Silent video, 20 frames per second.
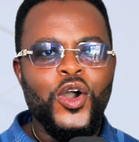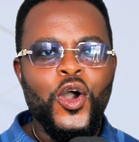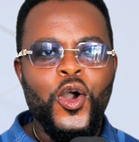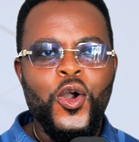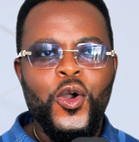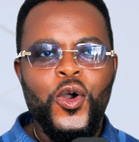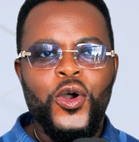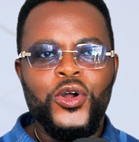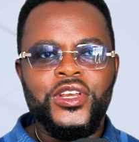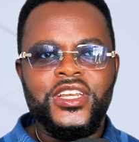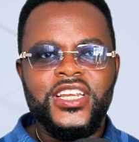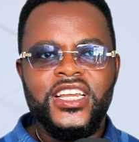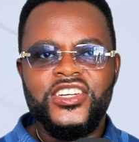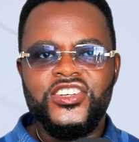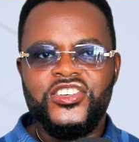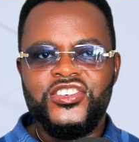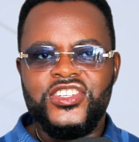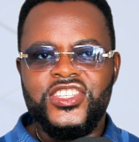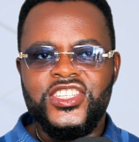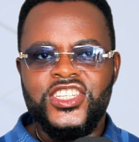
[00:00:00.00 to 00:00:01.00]
or content
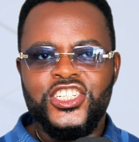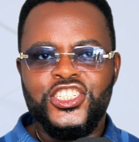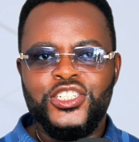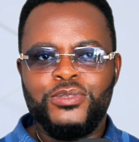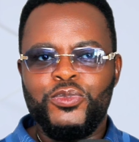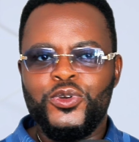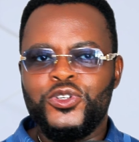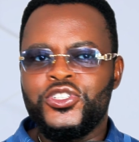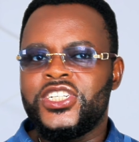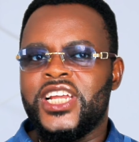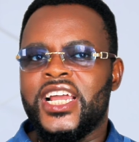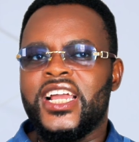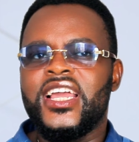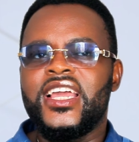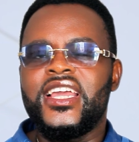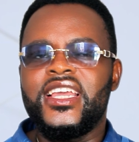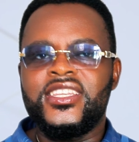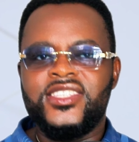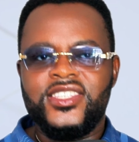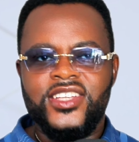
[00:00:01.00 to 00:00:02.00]
research project
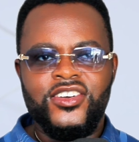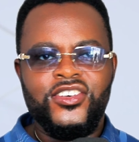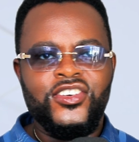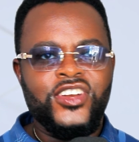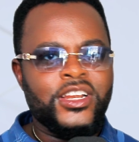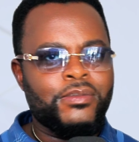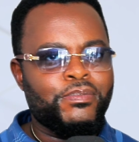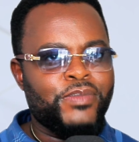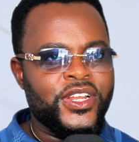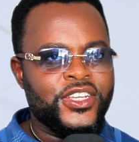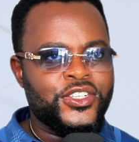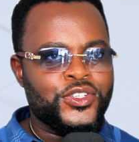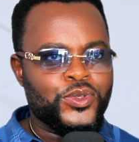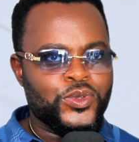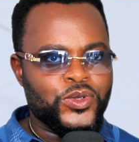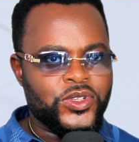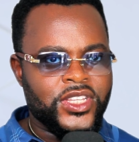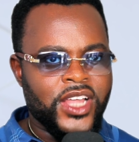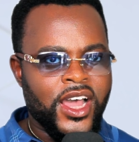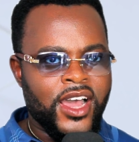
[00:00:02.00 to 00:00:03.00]
is a great place to
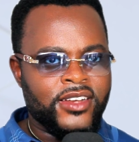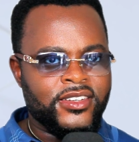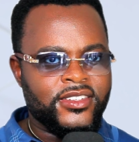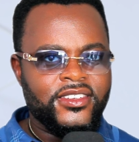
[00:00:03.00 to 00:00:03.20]
start.